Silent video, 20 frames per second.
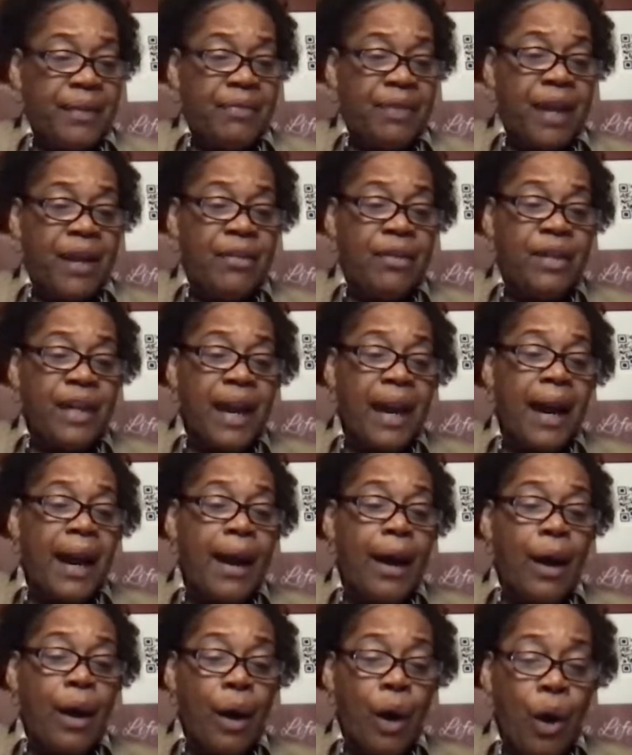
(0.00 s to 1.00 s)
they're
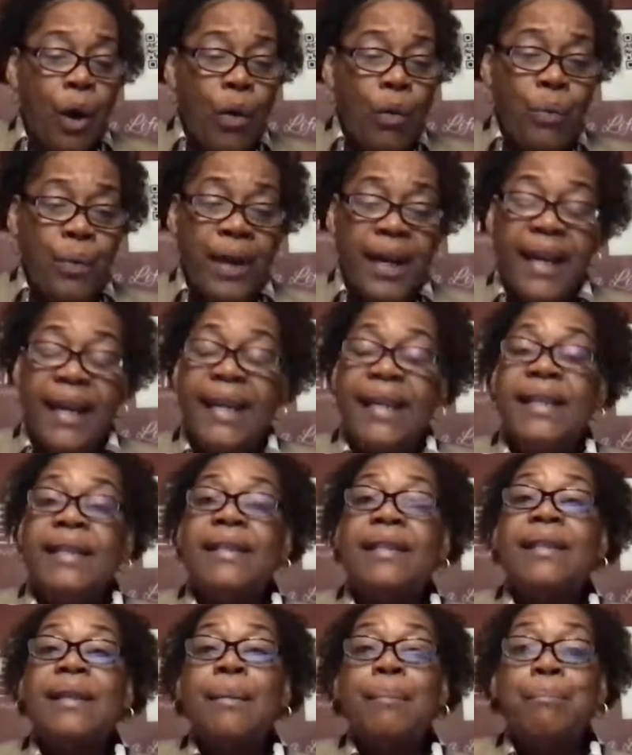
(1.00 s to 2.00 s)
not
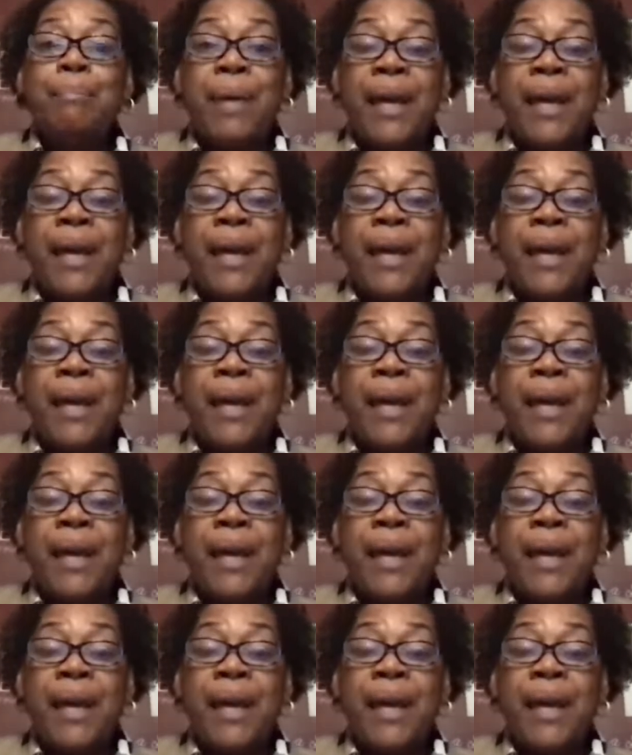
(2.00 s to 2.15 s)
always